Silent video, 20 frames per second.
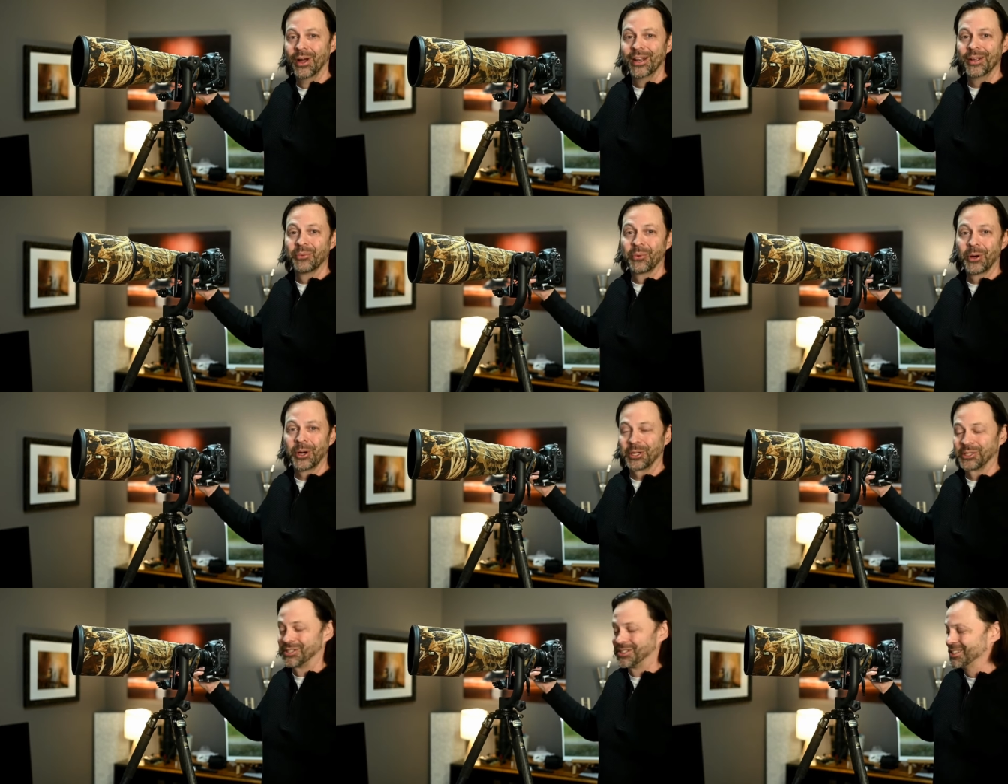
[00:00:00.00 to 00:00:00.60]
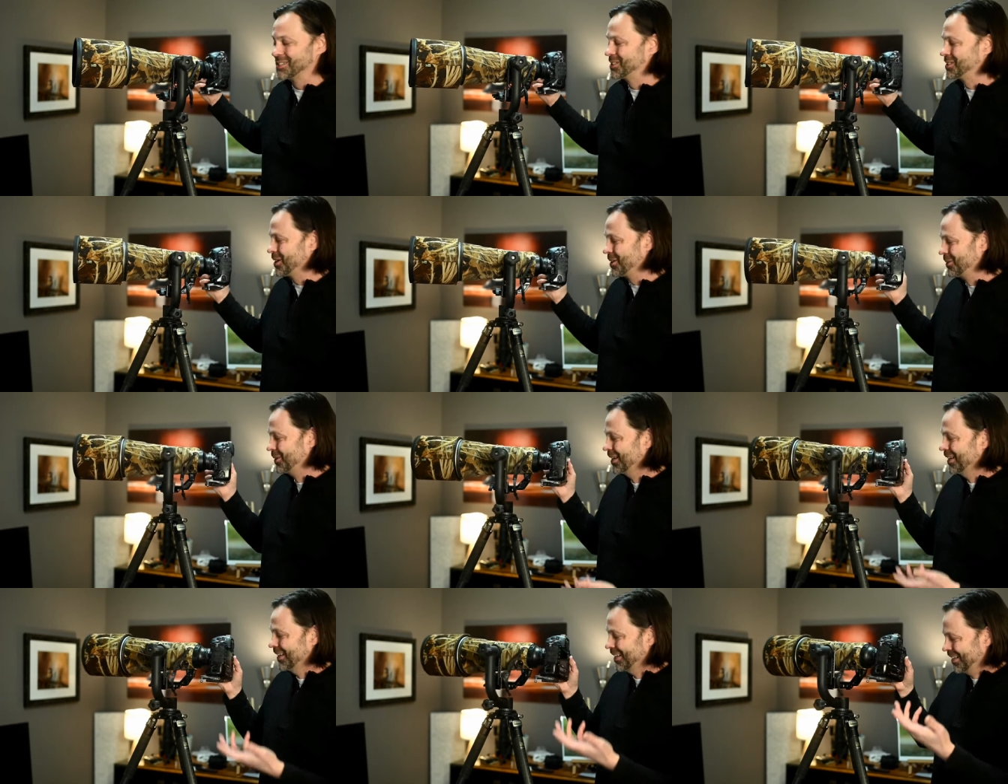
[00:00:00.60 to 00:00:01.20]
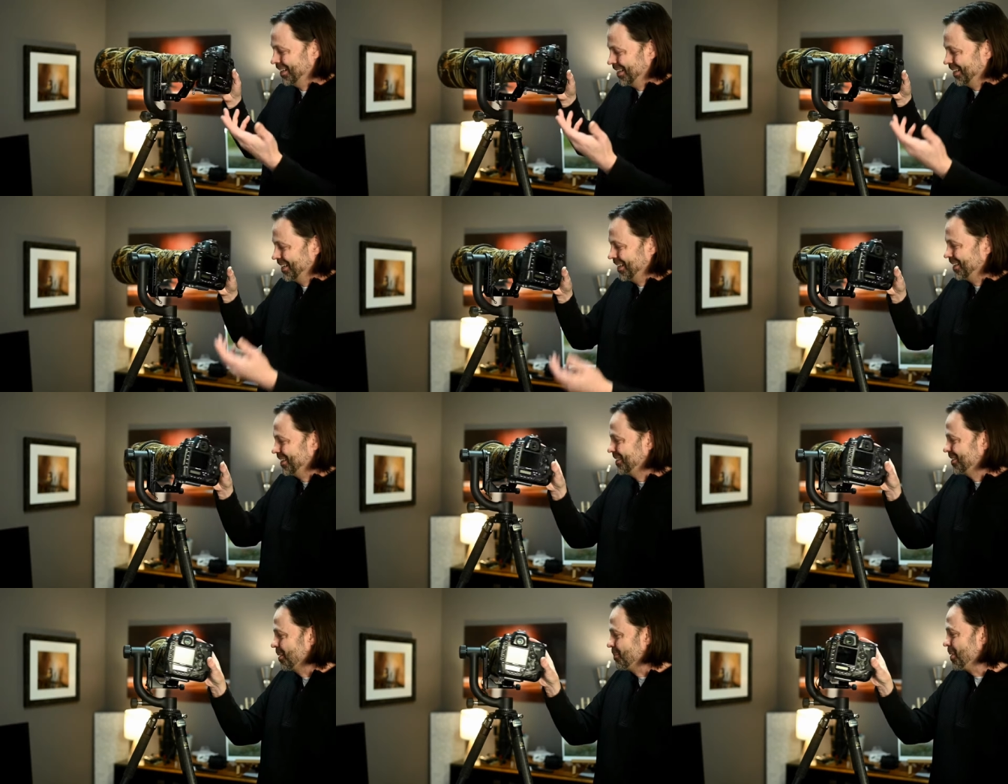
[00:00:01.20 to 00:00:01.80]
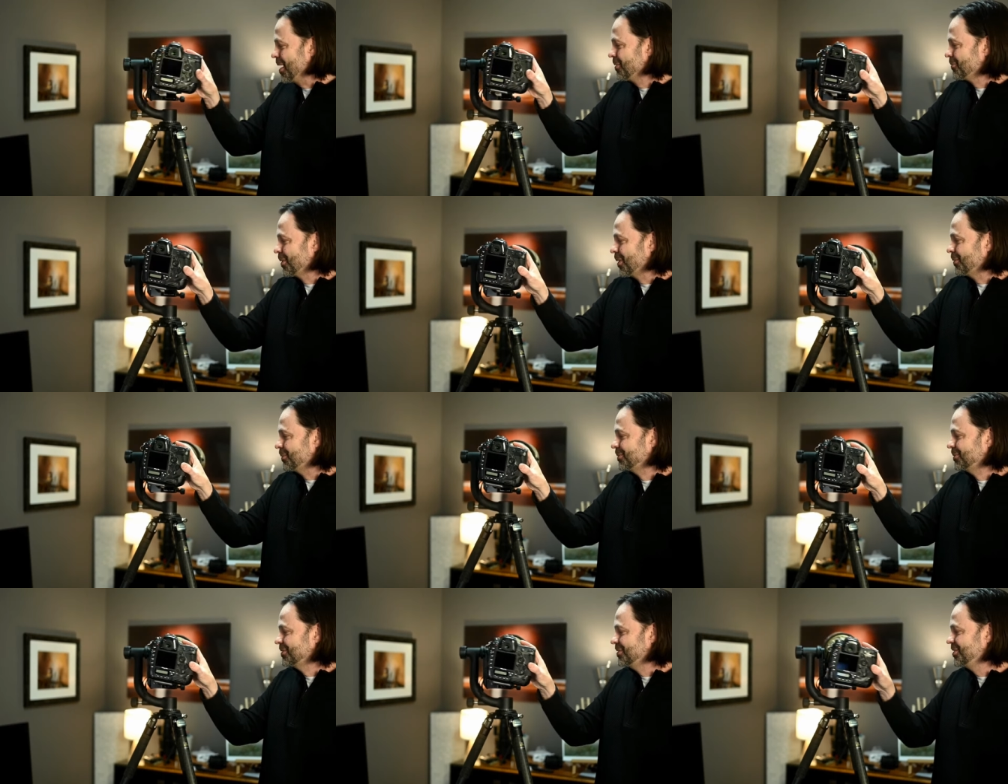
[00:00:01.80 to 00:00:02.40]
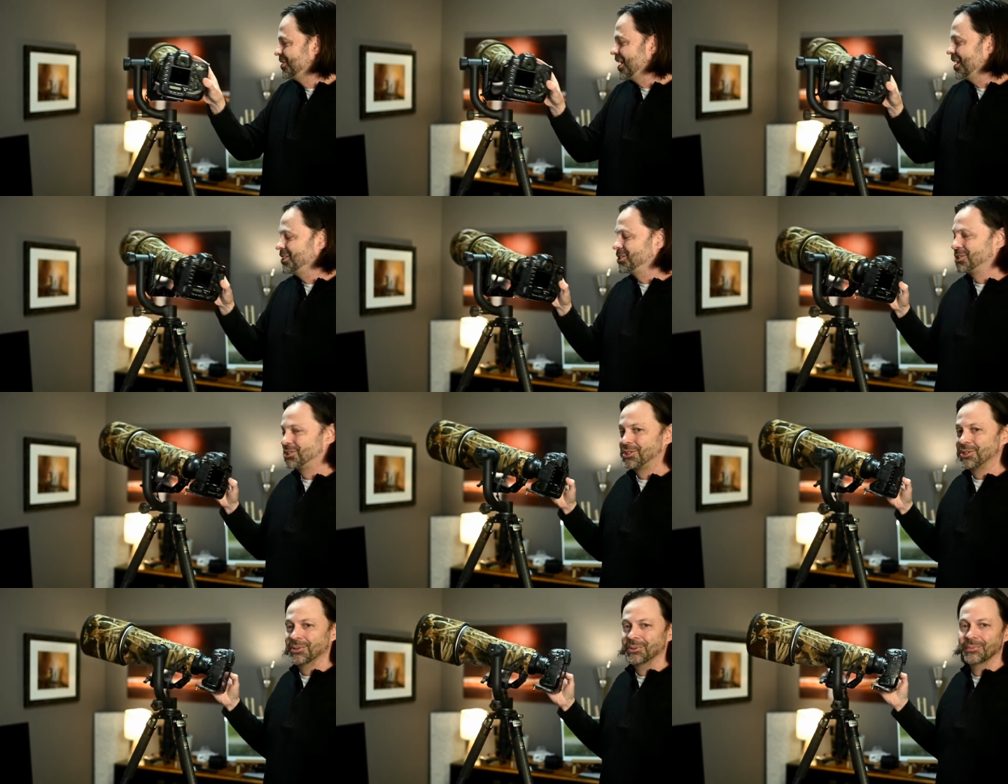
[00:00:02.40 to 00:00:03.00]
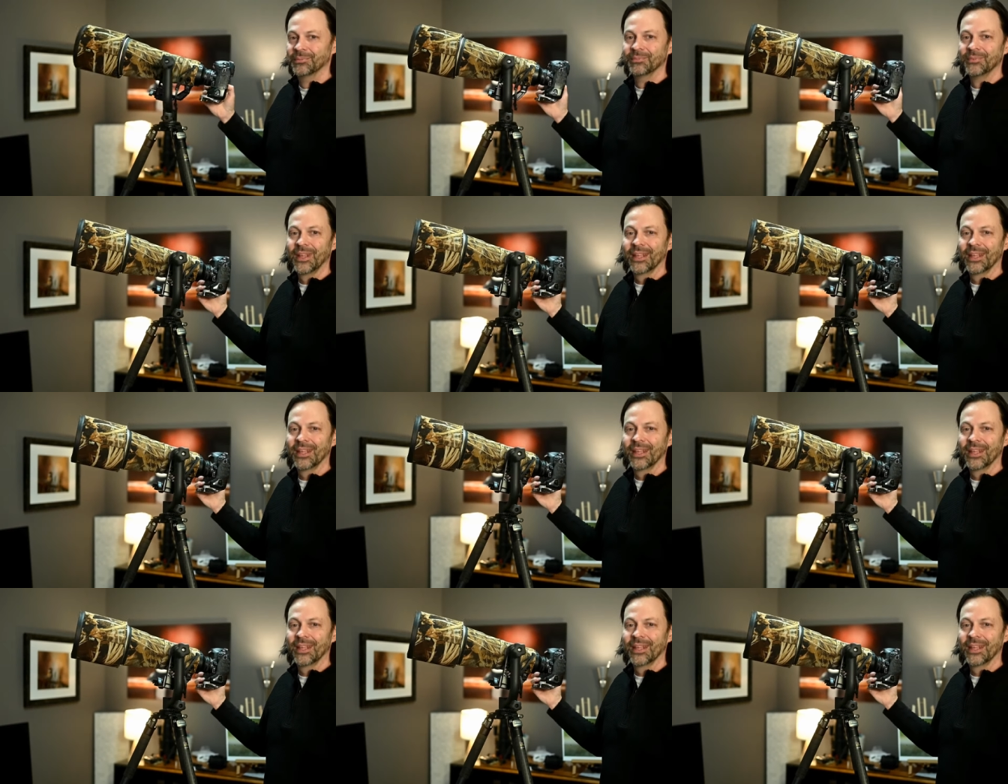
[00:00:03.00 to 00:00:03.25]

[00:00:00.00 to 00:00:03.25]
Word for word: when it works? So the Benro GH2.